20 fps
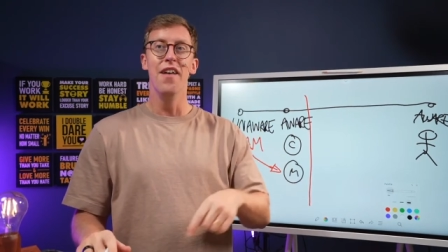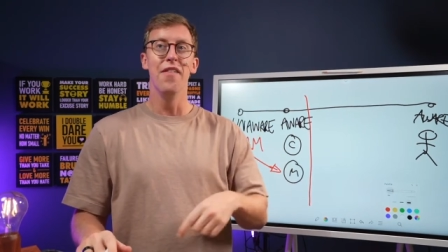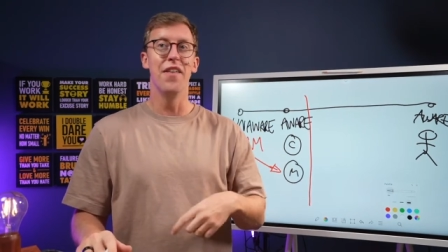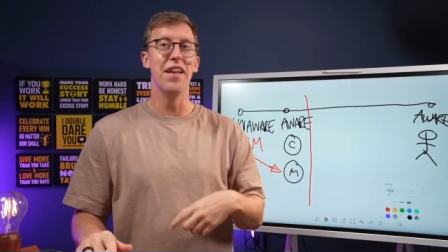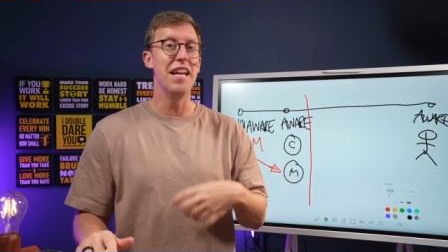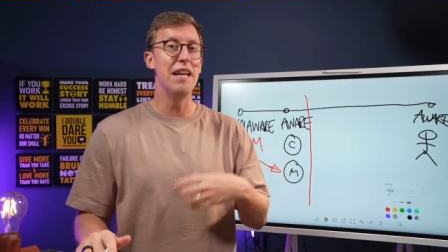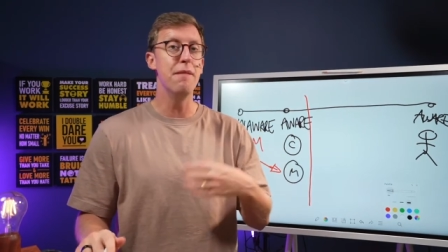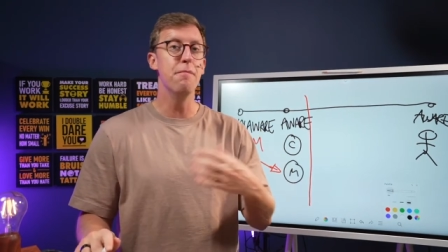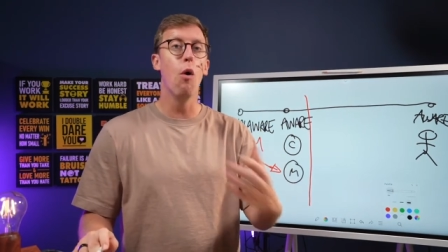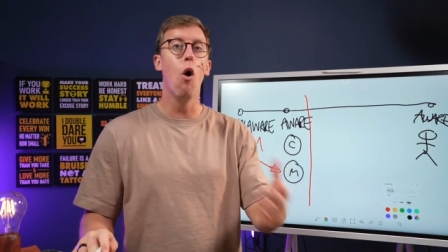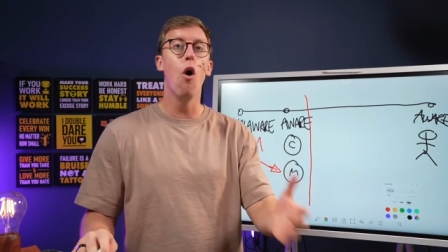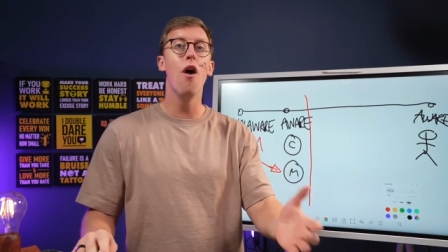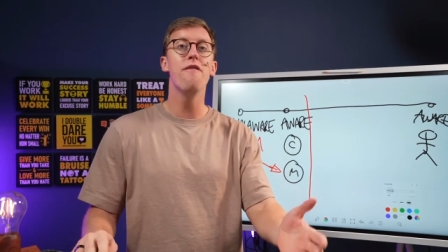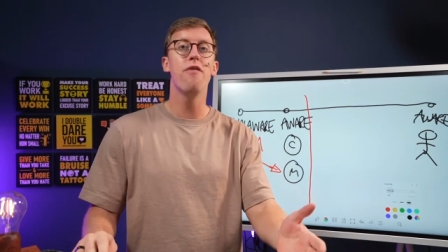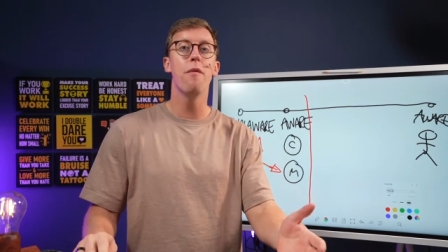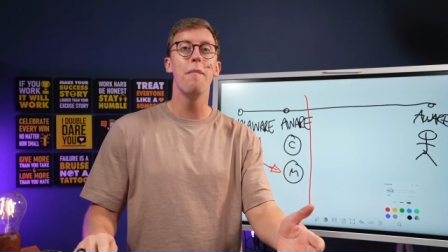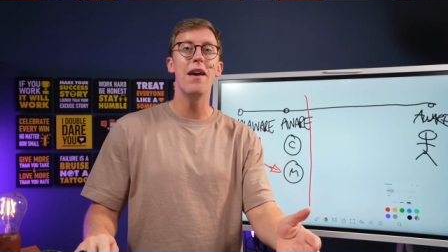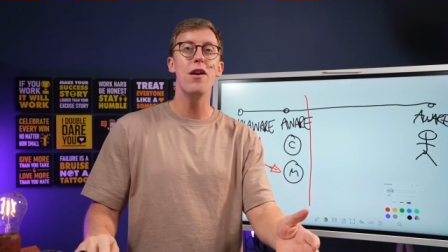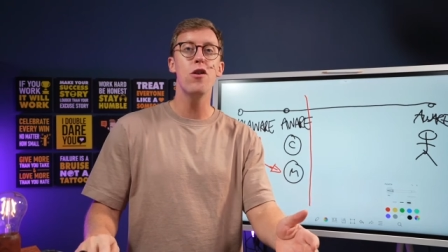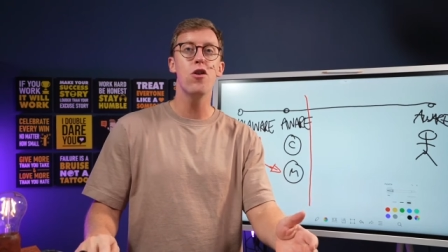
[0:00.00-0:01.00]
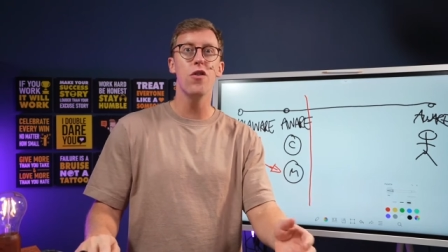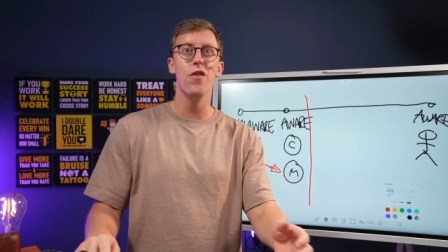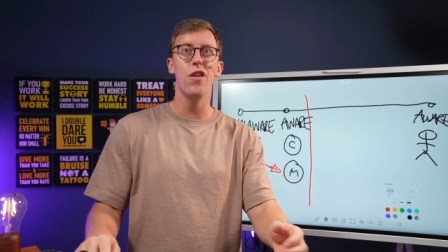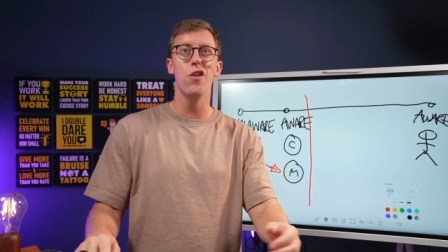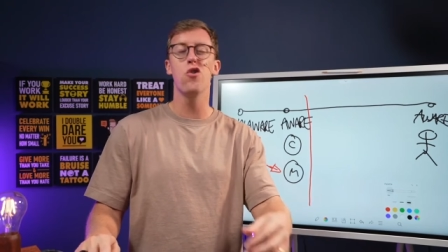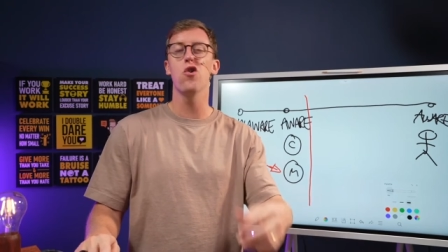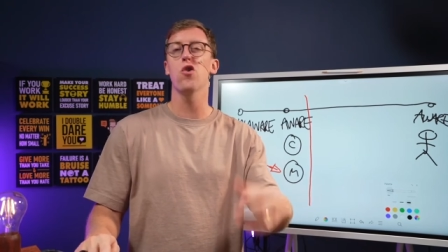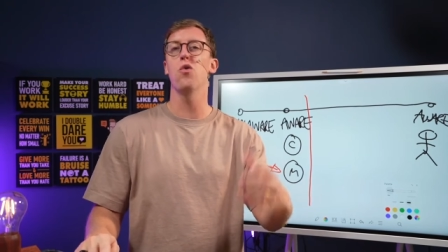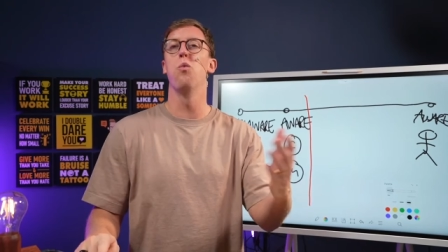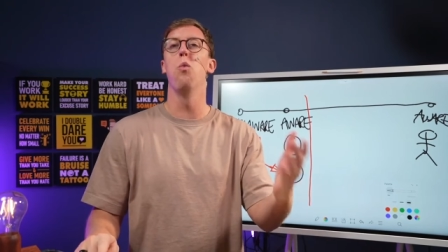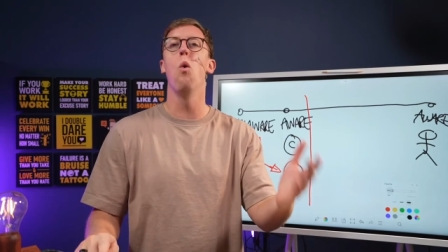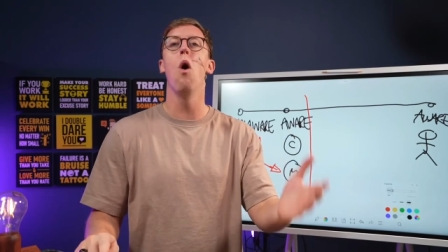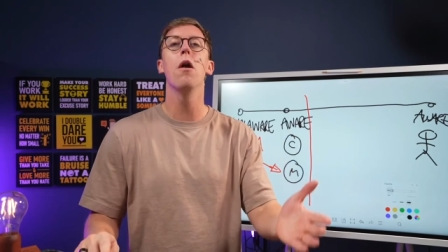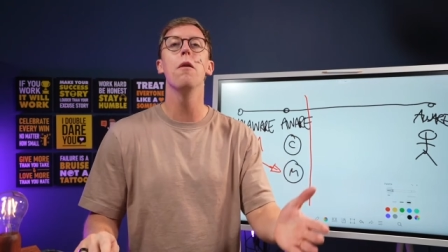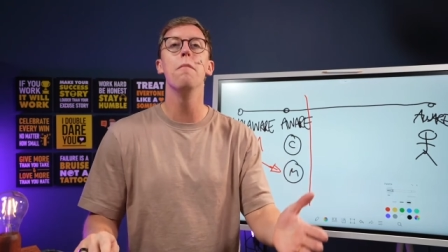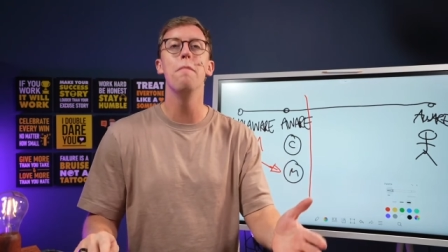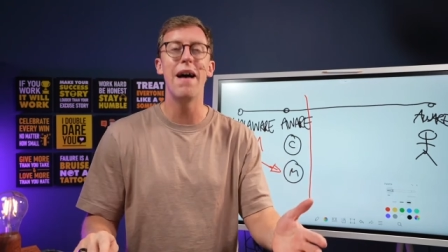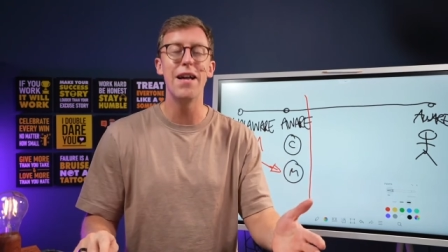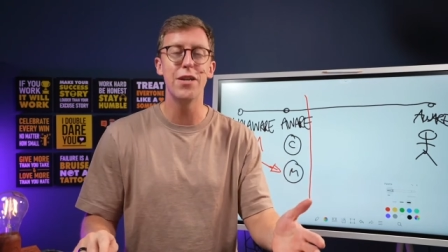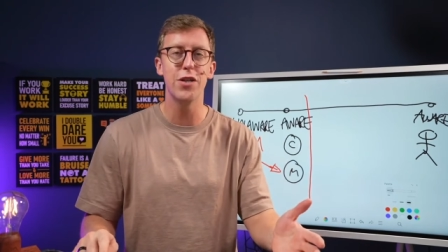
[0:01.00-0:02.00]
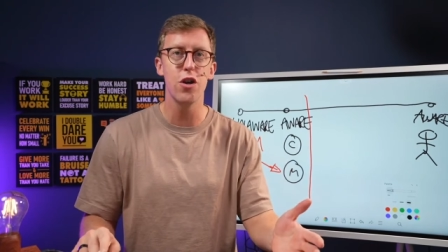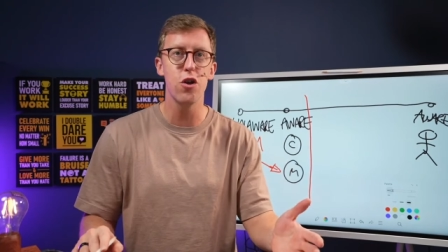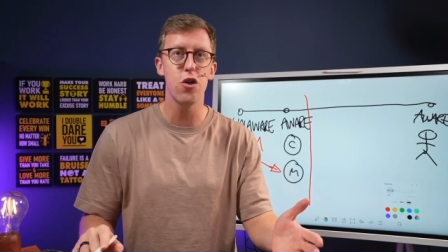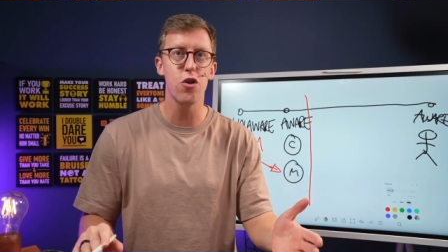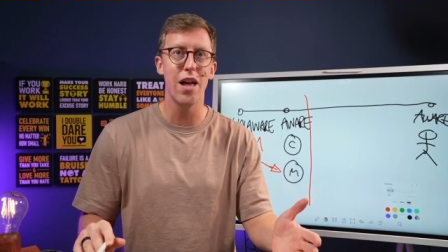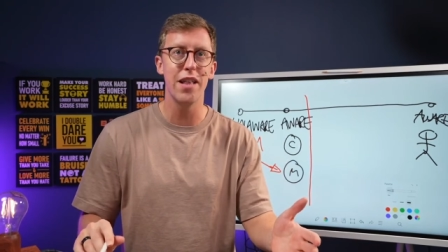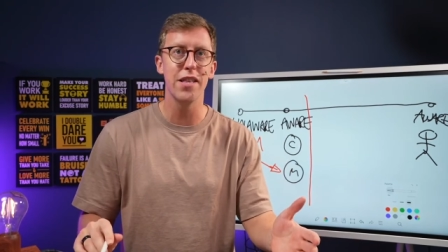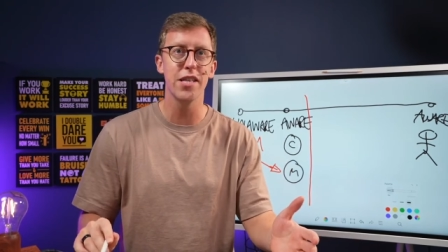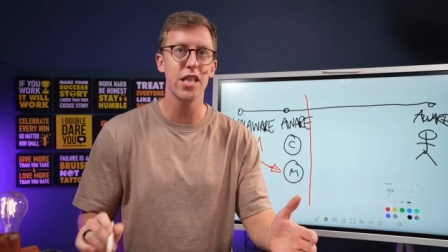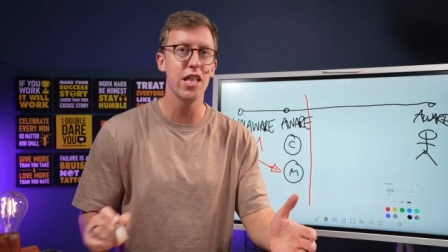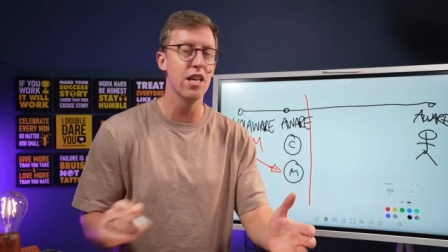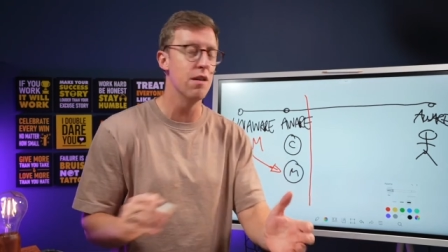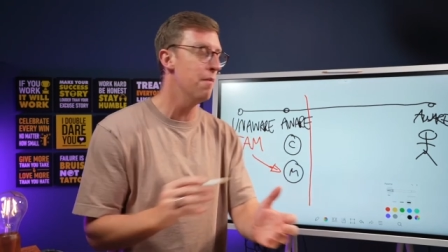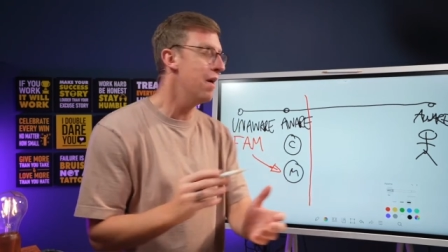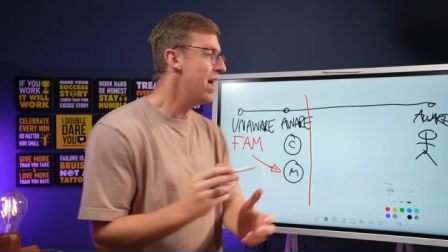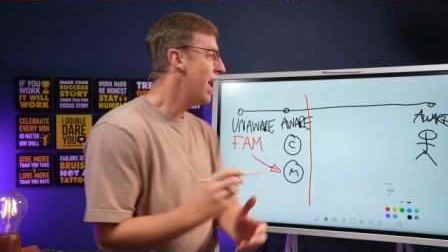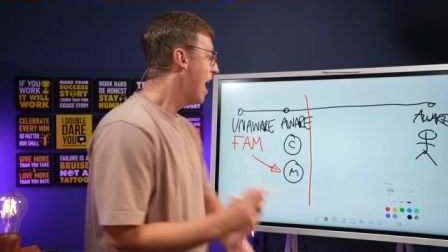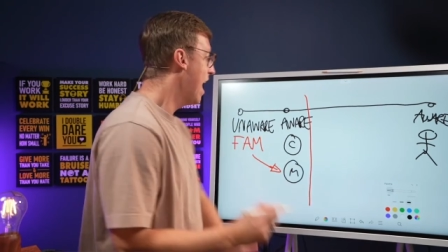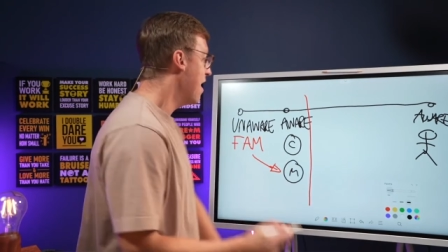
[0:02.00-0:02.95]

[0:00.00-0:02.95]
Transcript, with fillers: They need more information than just one message sent to them.